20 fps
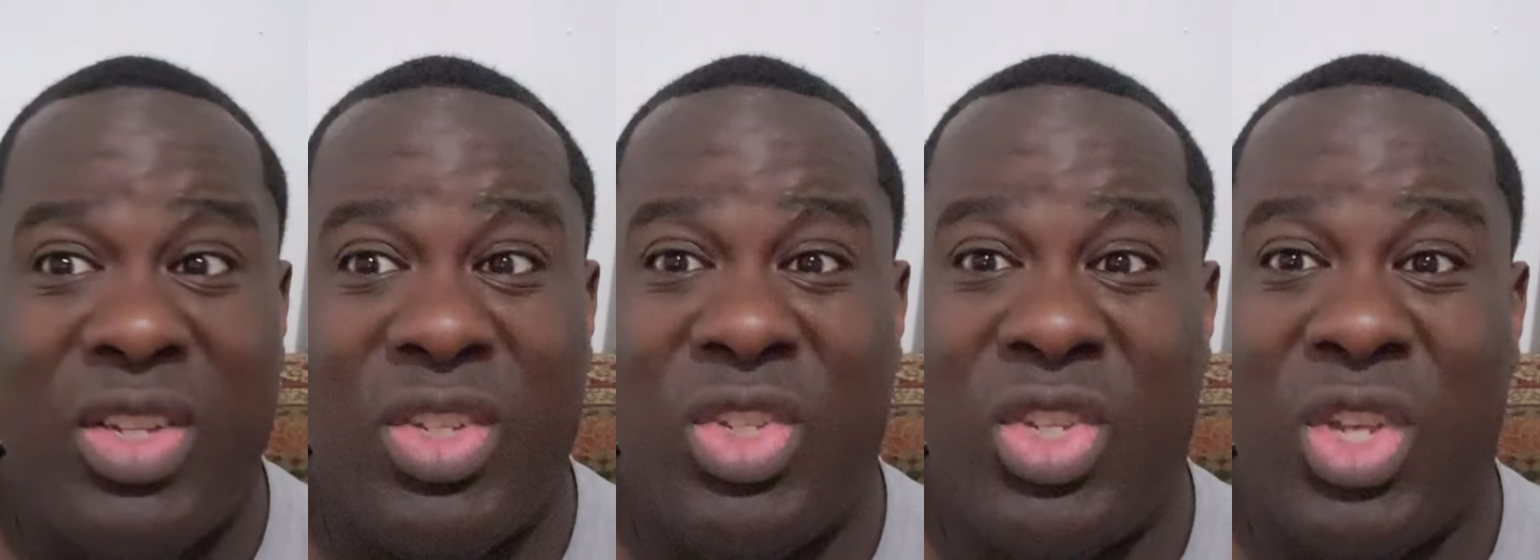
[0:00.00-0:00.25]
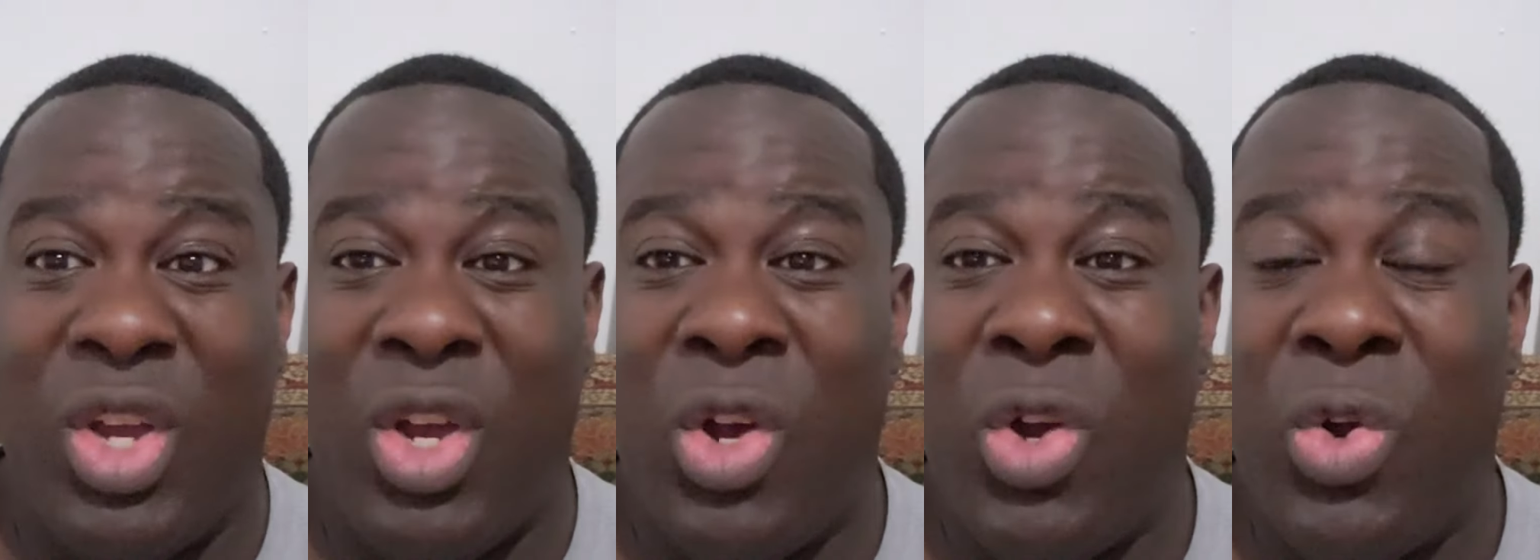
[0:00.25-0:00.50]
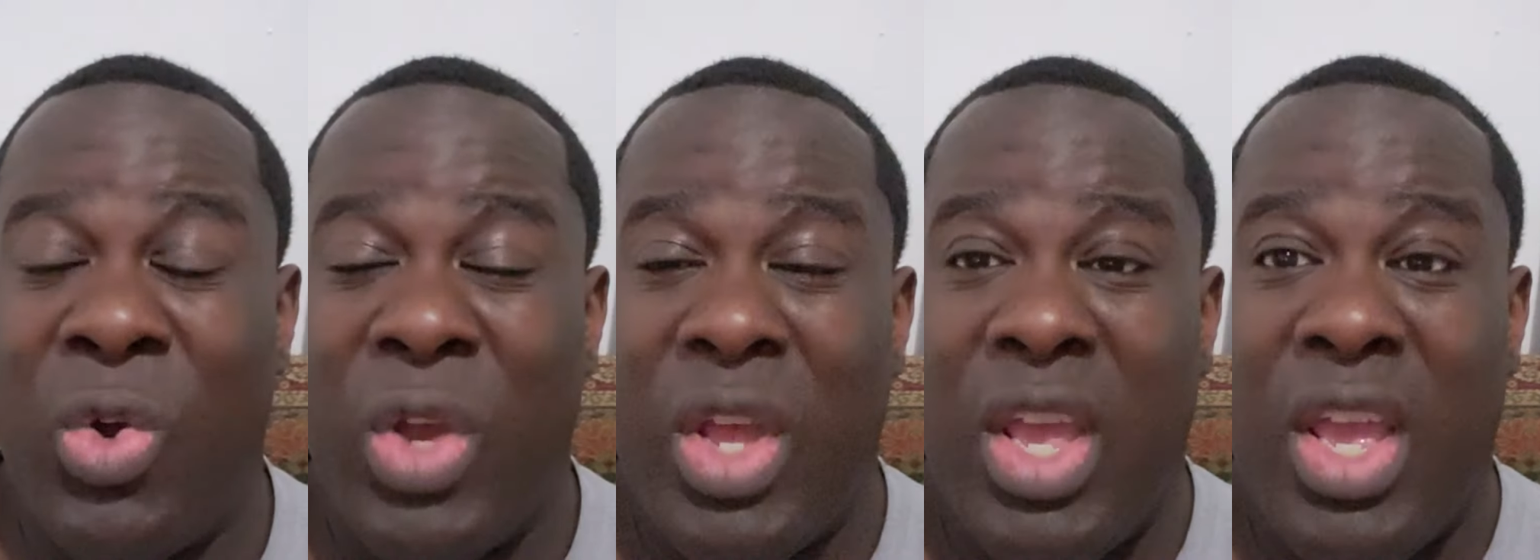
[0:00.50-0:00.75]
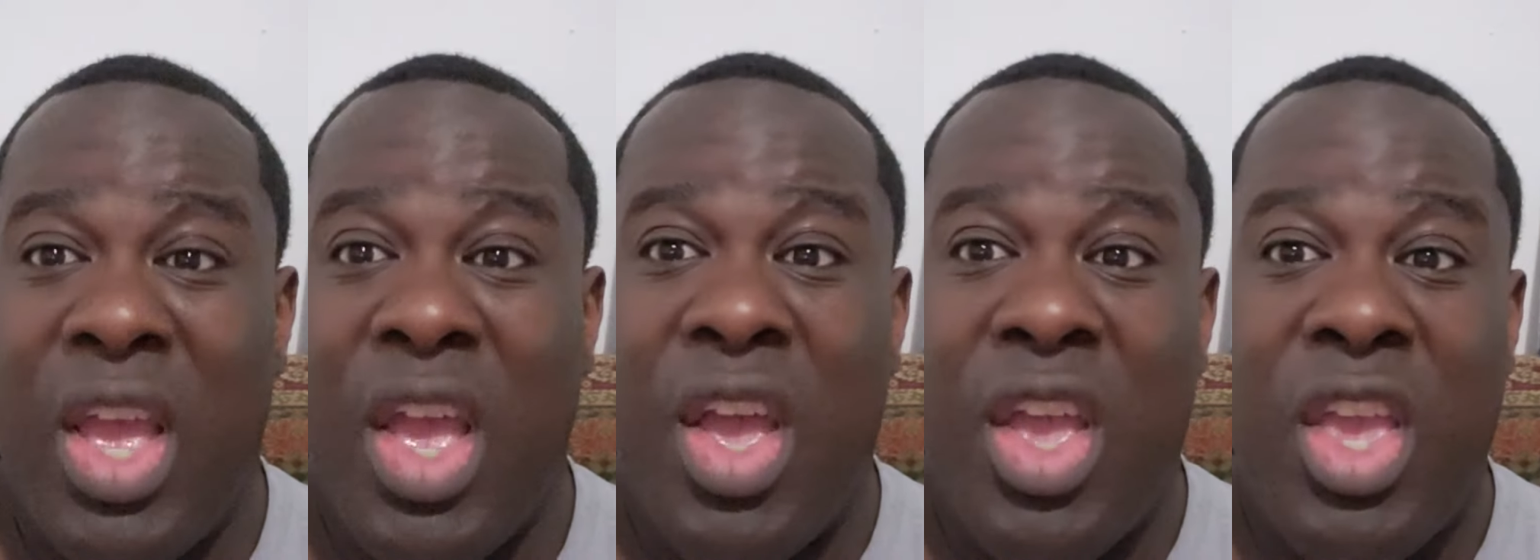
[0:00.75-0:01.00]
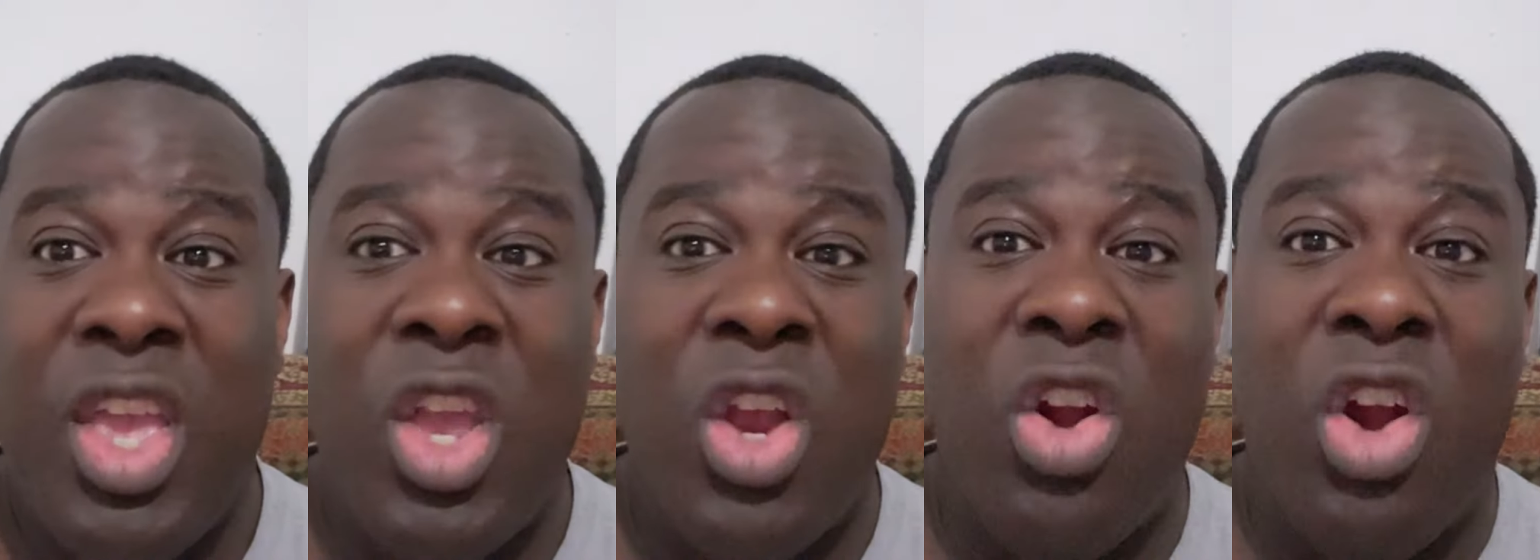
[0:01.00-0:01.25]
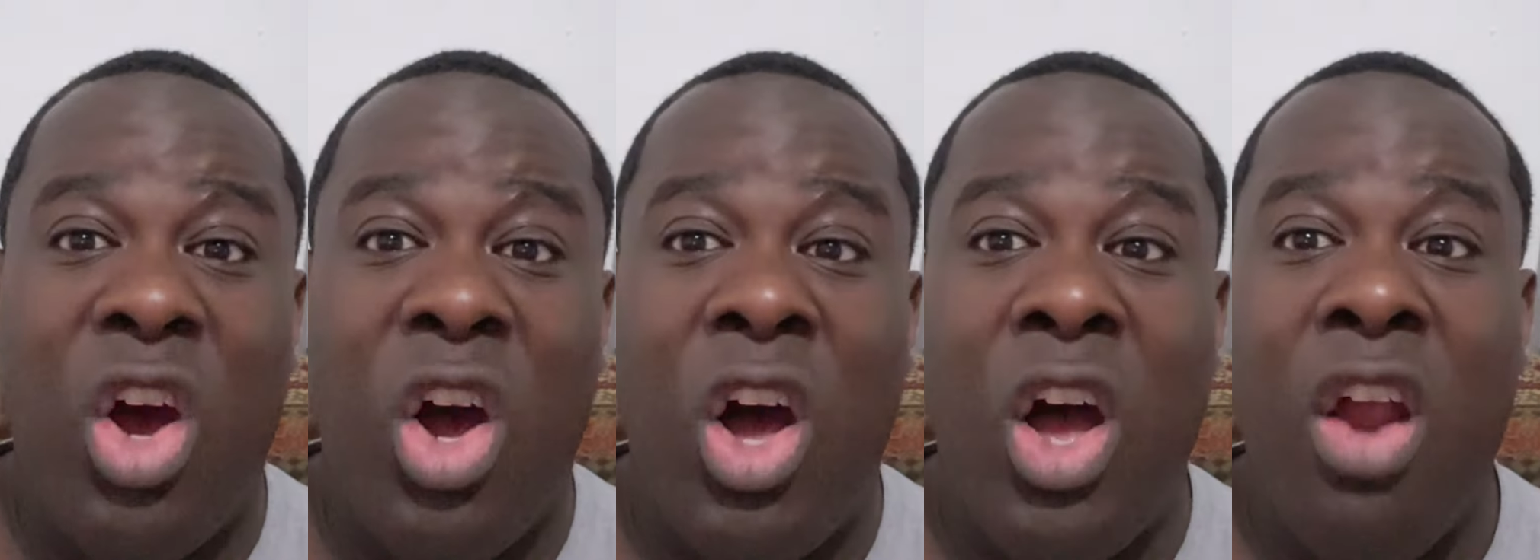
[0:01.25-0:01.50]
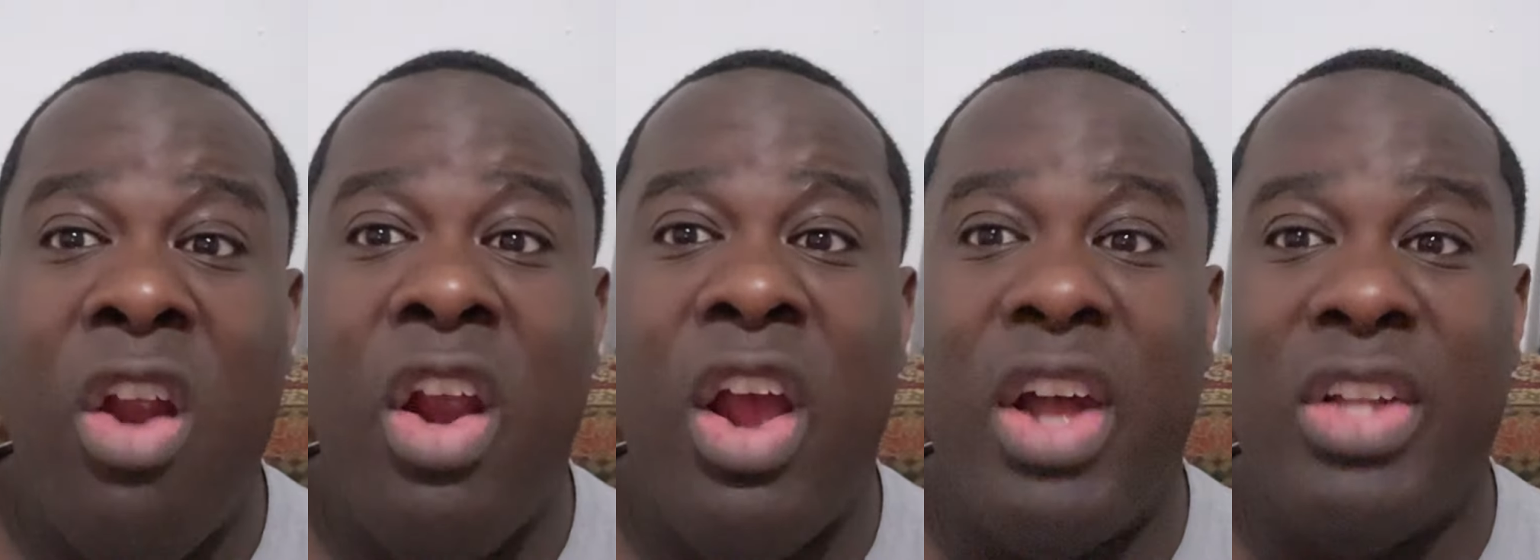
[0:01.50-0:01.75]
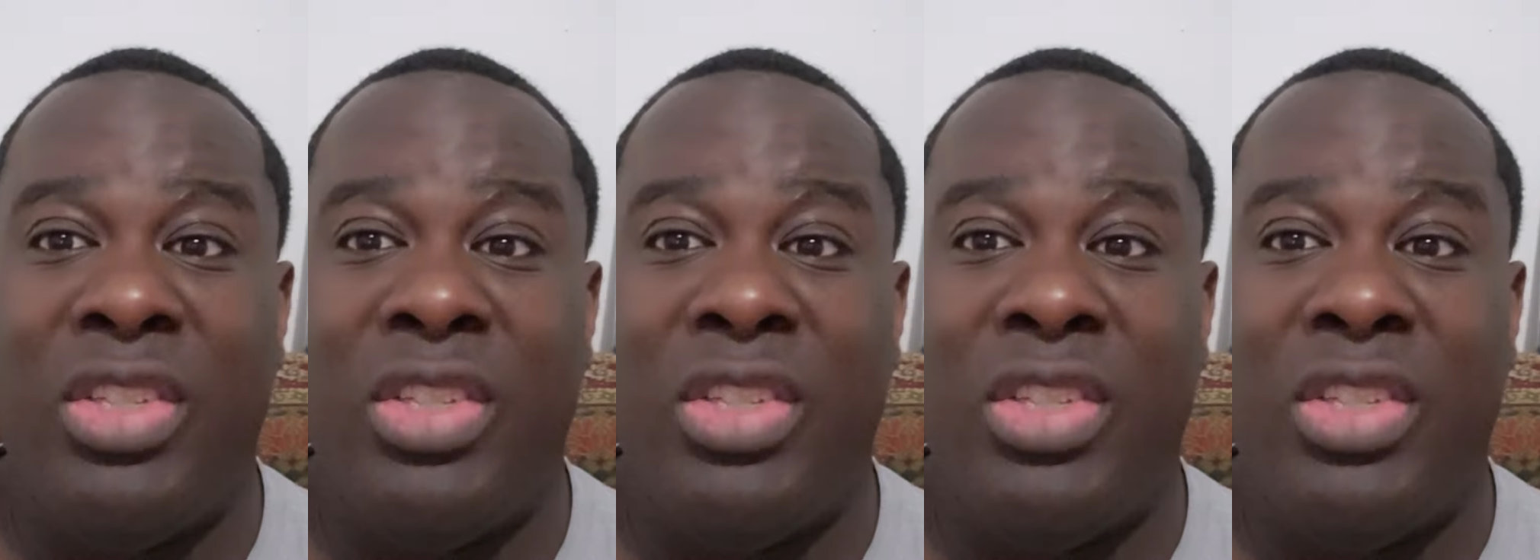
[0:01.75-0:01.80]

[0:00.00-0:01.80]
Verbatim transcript: So here are